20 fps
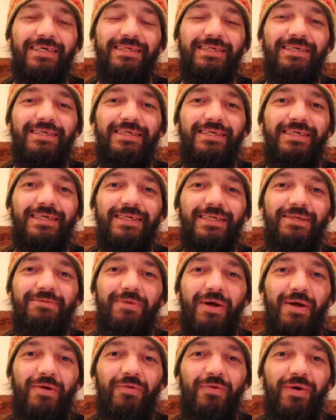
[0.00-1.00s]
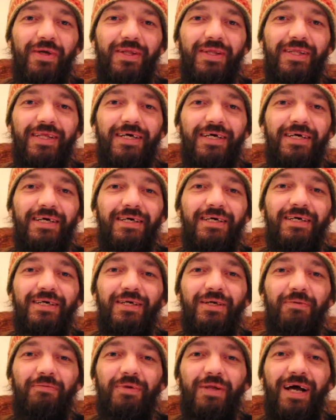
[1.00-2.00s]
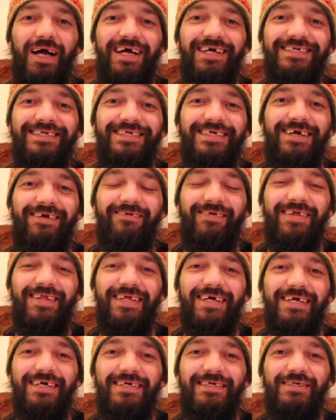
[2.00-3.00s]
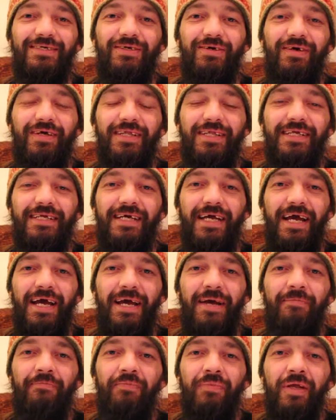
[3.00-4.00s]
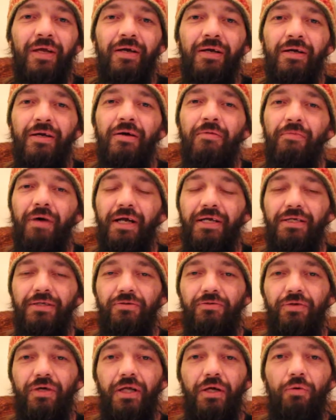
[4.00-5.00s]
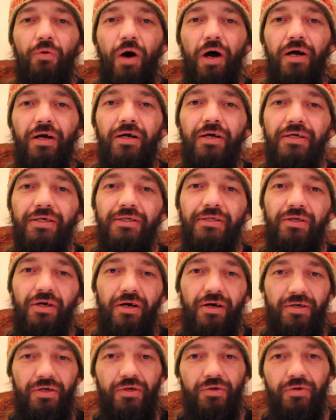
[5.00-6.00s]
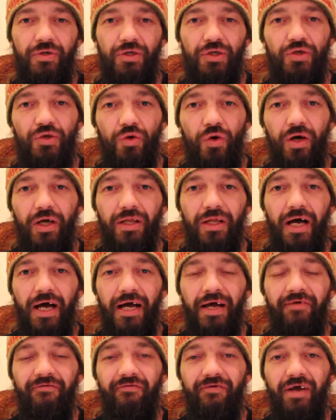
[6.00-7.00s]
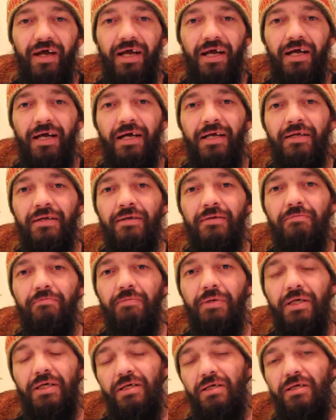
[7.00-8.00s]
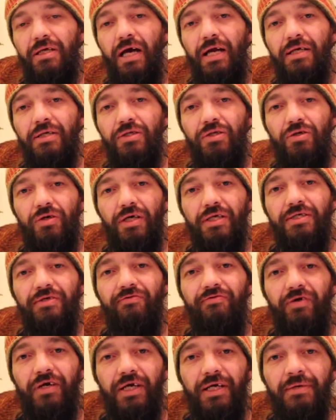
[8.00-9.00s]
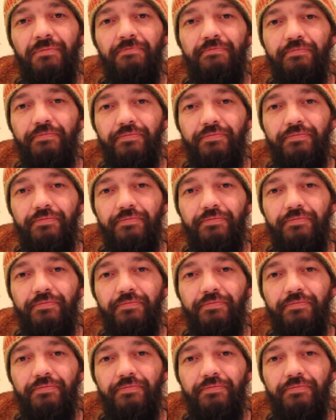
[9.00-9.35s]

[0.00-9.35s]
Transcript: is to spend with the, your plants and everything is during the day. But I just really want her to start to enjoy life and be kind of stress free.